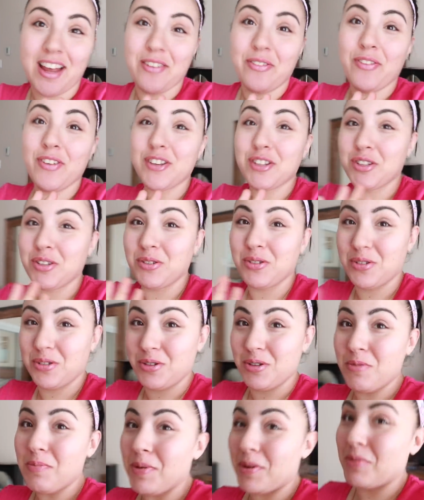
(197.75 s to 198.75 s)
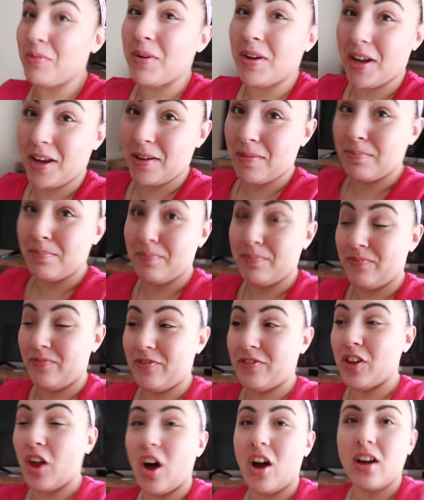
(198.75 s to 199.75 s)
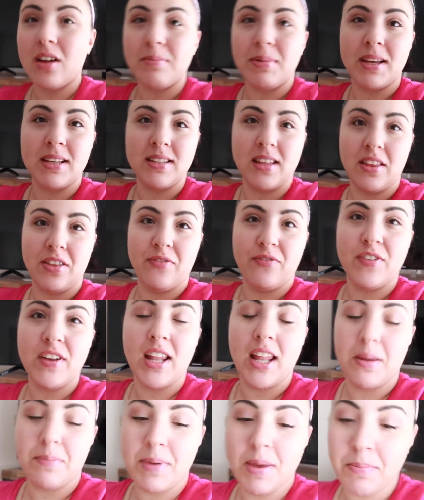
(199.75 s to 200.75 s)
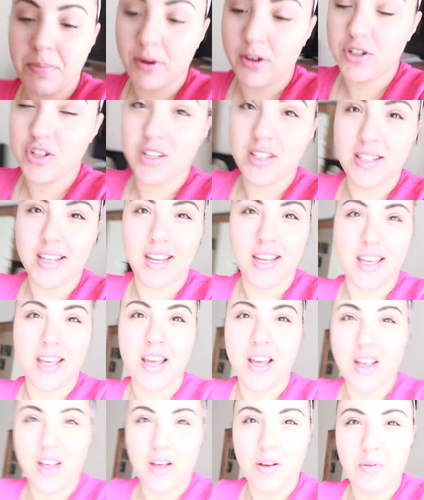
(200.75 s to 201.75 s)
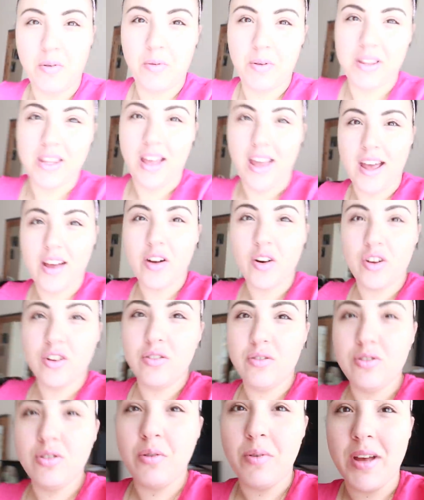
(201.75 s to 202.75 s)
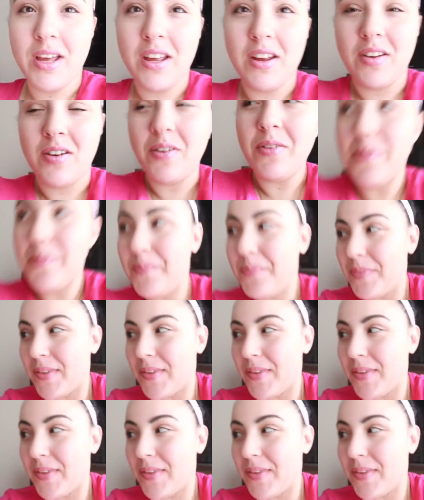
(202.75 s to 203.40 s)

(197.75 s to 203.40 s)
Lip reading: I feel so stupid when I vlog because I feel like people are just like, well, what the heck are you doing, you know?